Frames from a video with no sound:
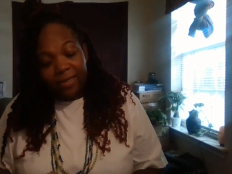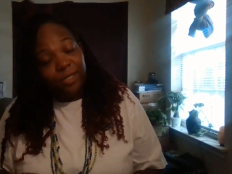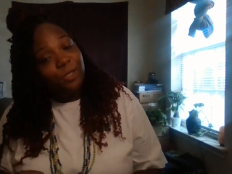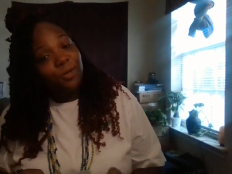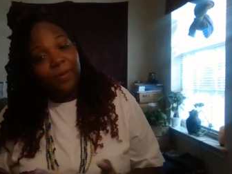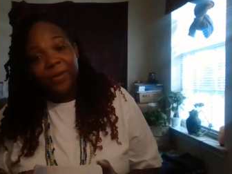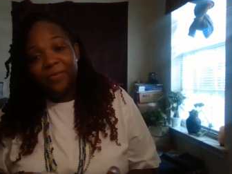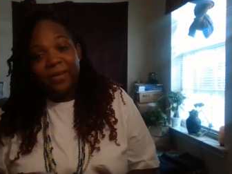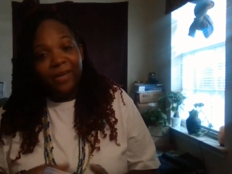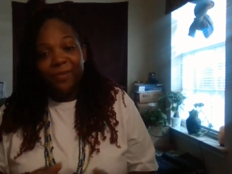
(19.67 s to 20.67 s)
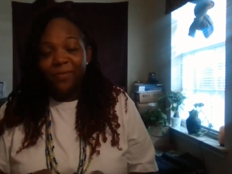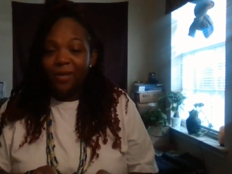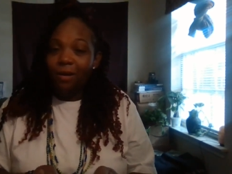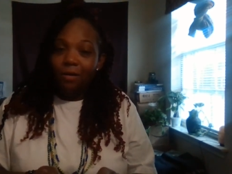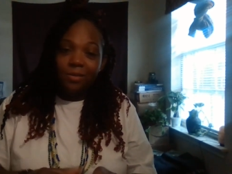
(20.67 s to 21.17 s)
to show up every day for
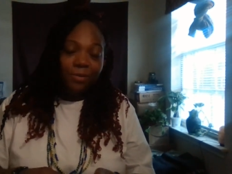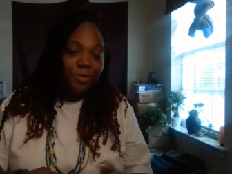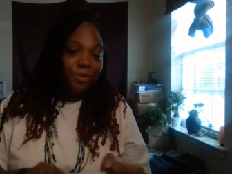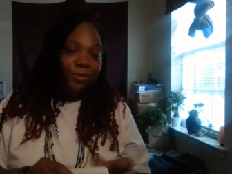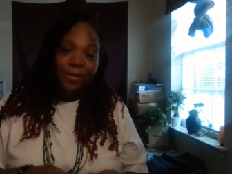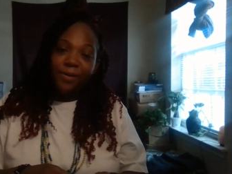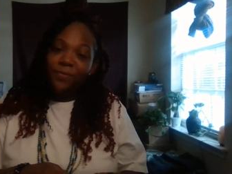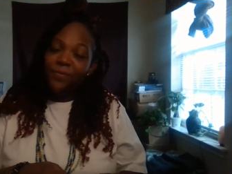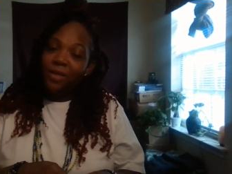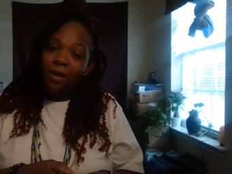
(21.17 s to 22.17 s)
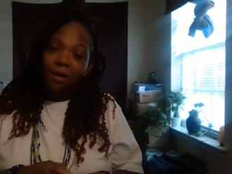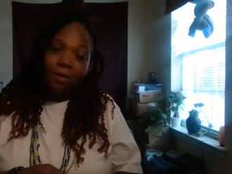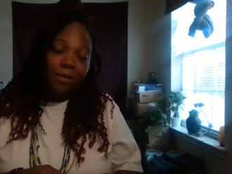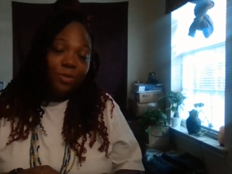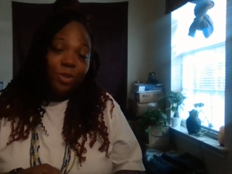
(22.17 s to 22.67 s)
y'all. So I'm showing up for y'all
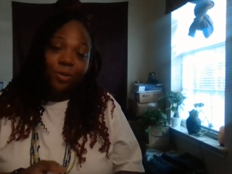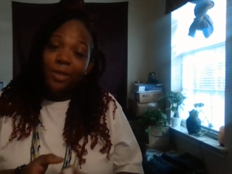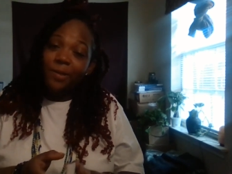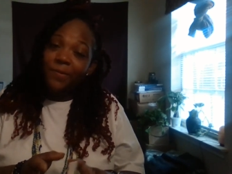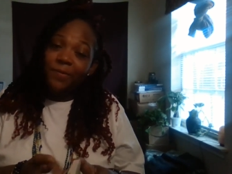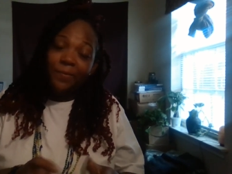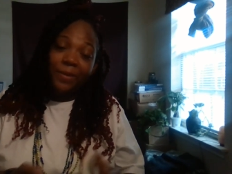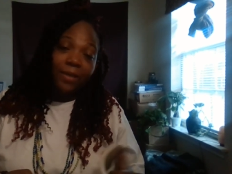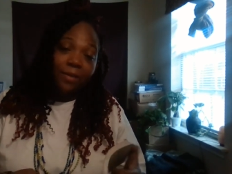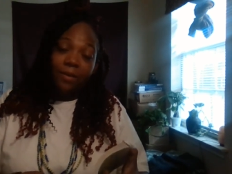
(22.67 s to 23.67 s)
and I'm showing up for me.